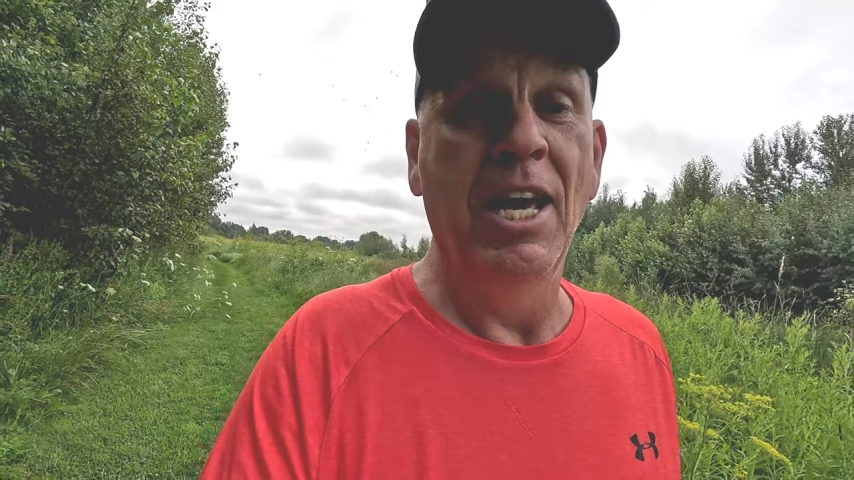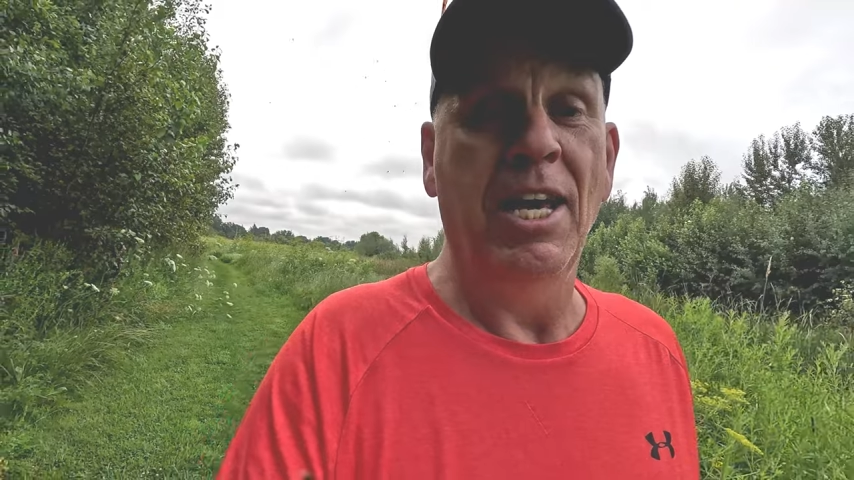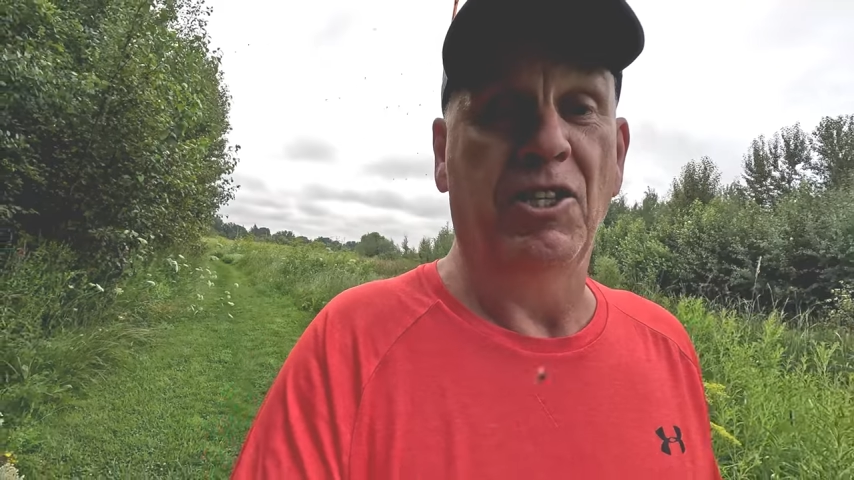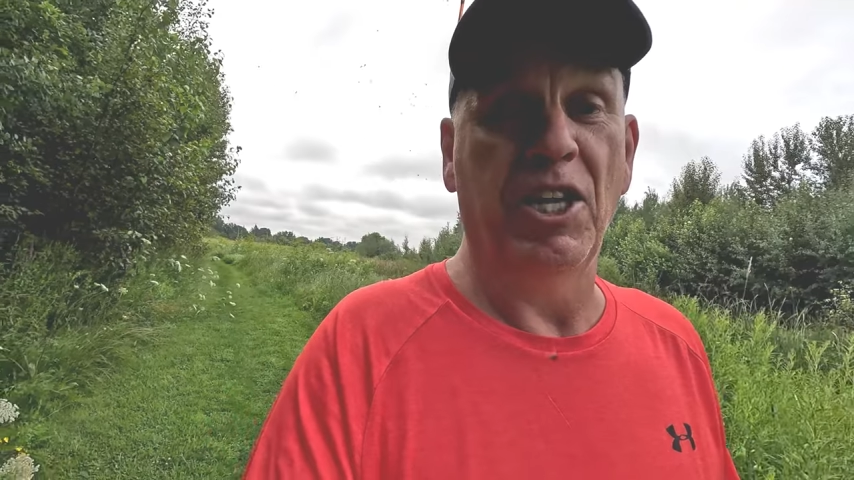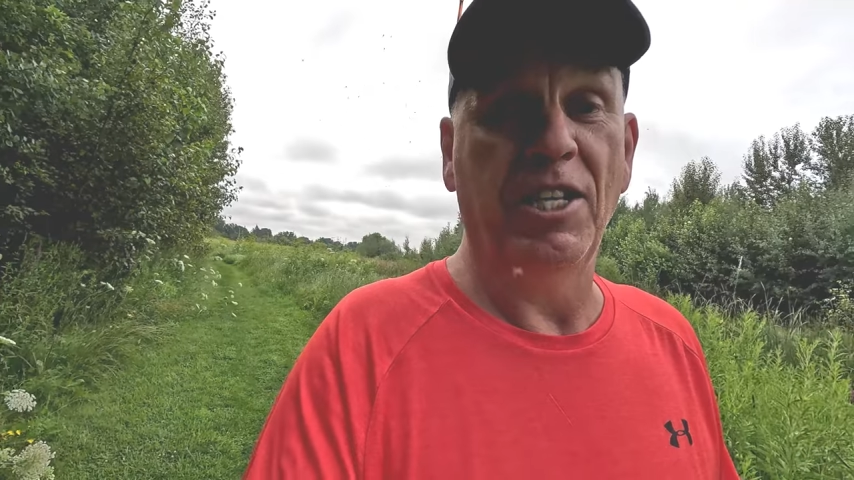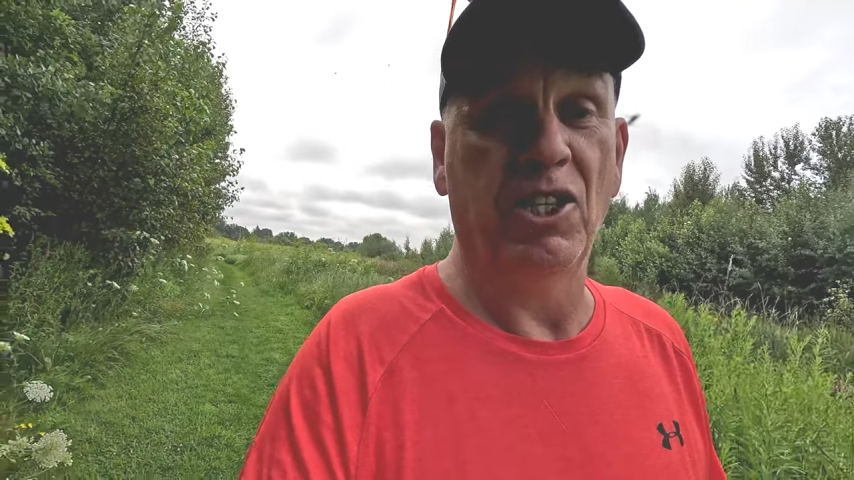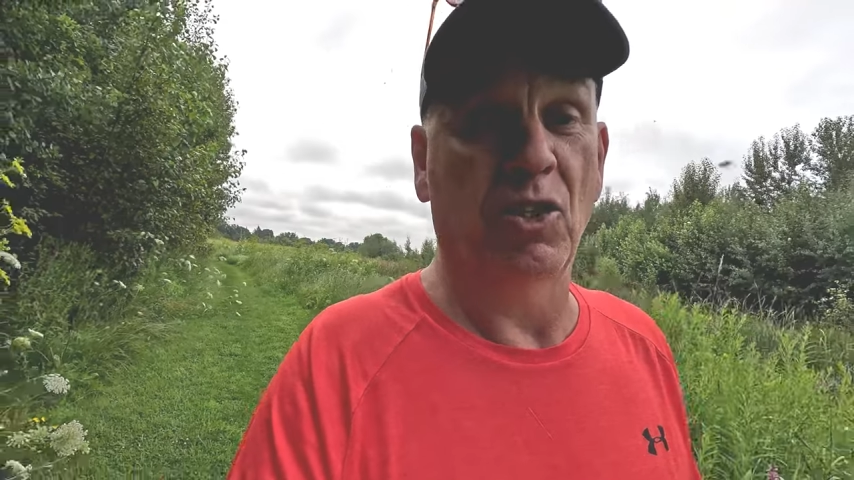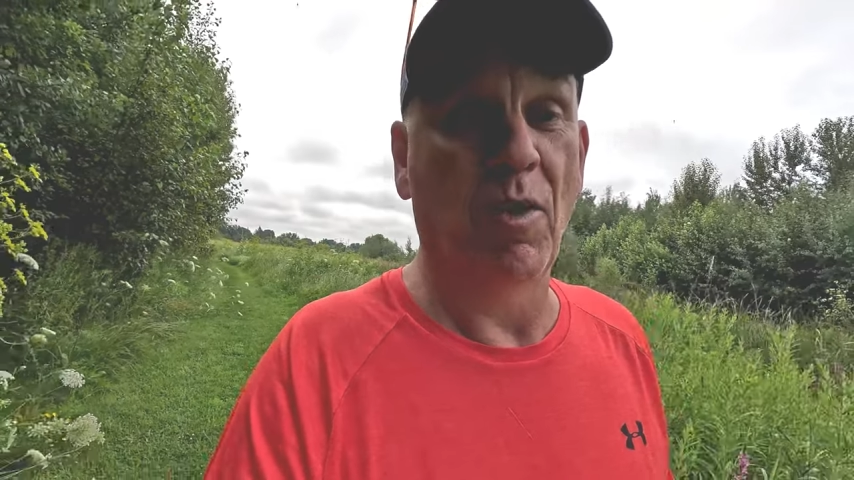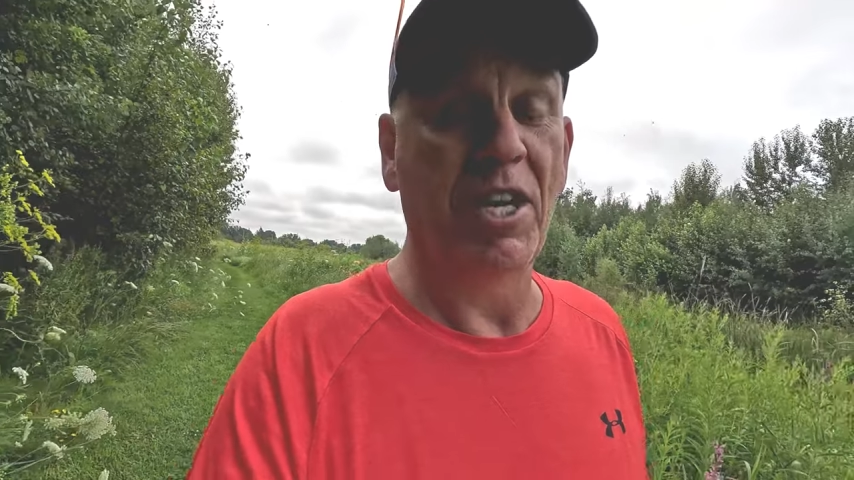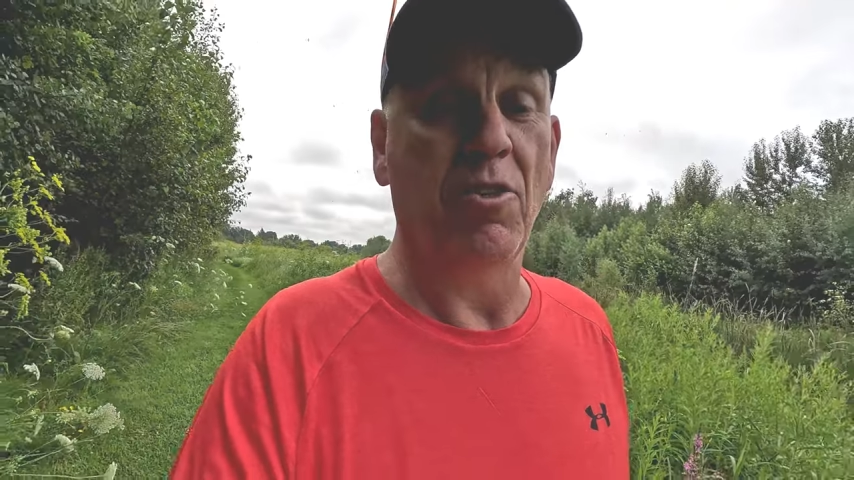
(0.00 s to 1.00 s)
It changes
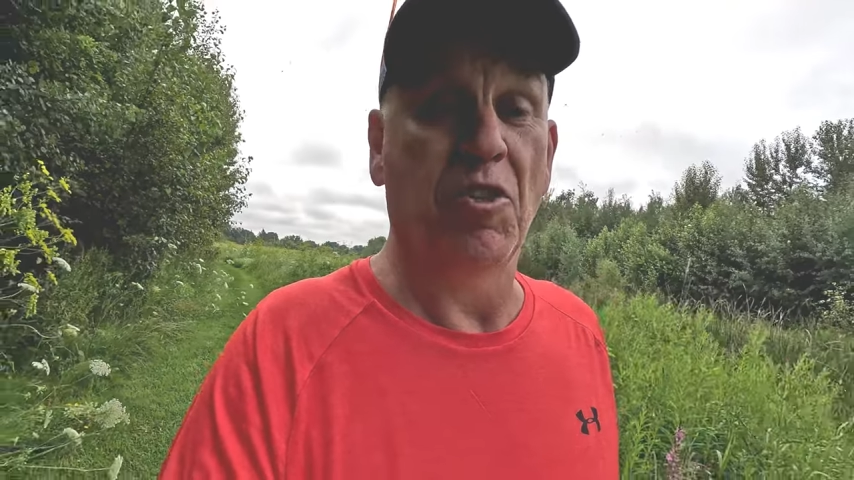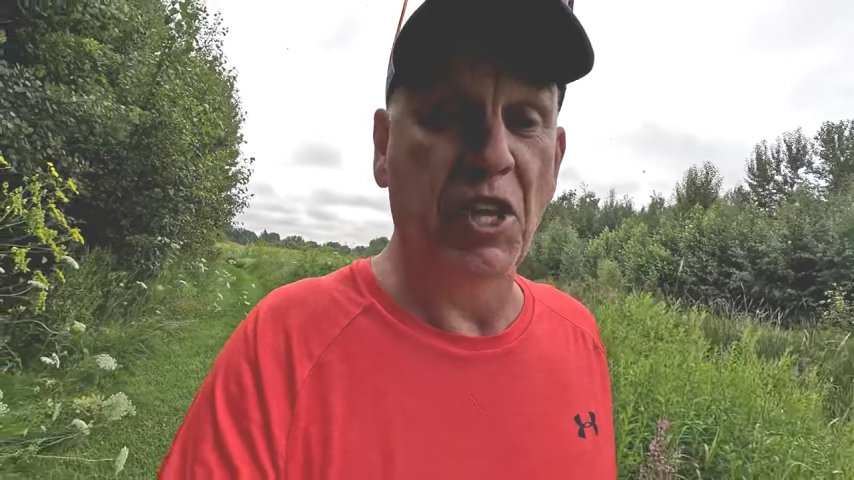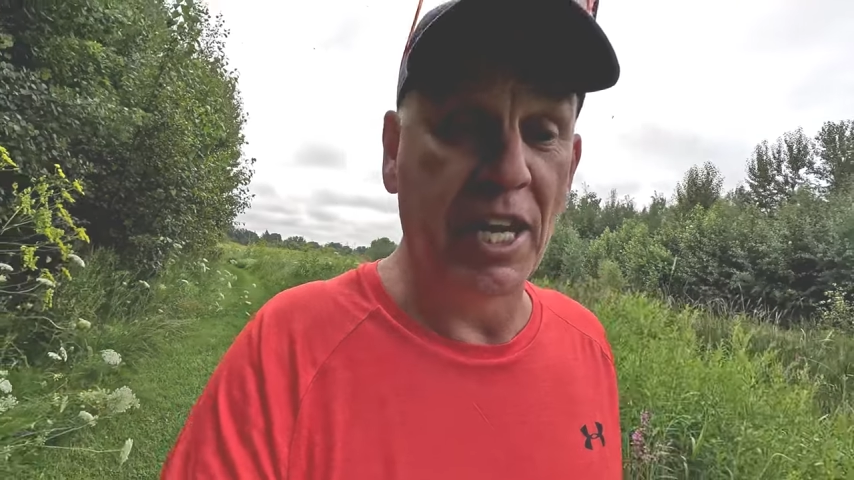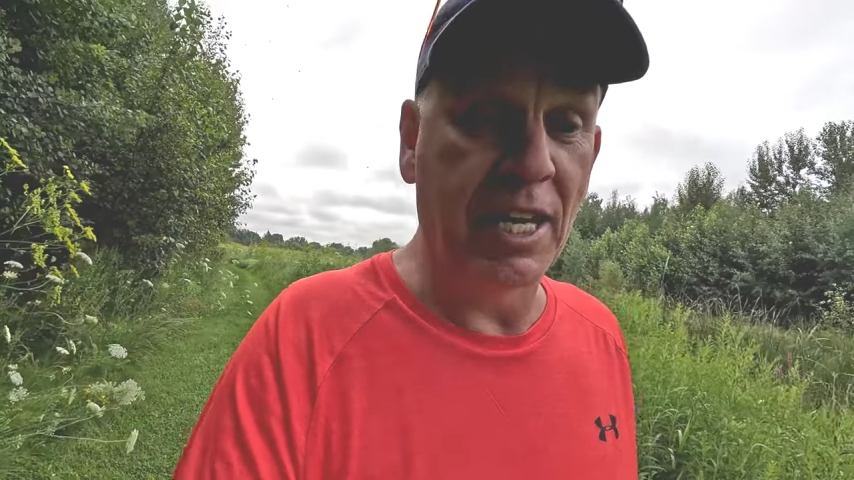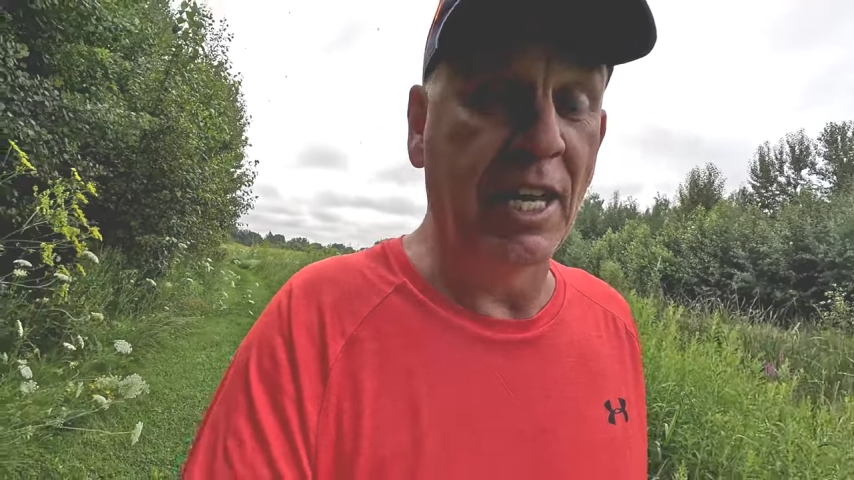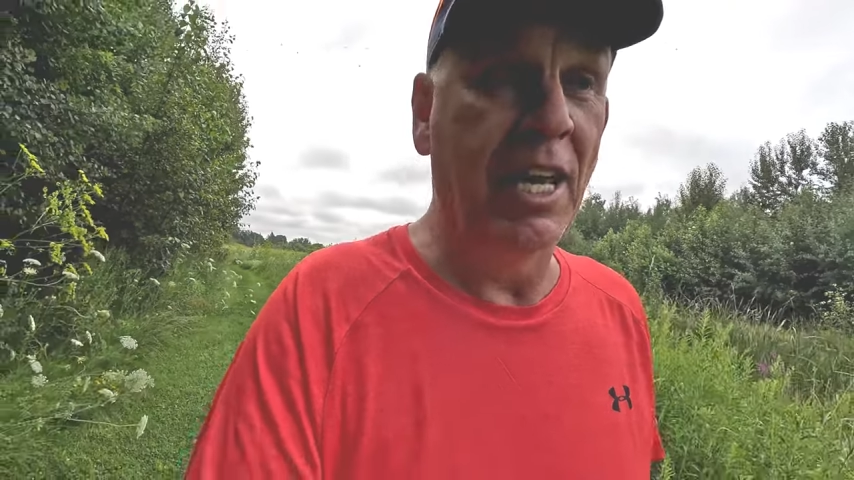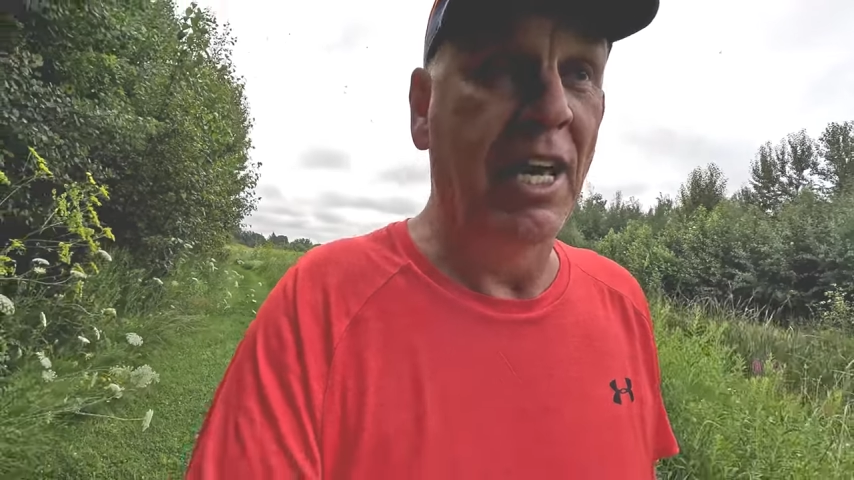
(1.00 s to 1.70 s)
the way you think.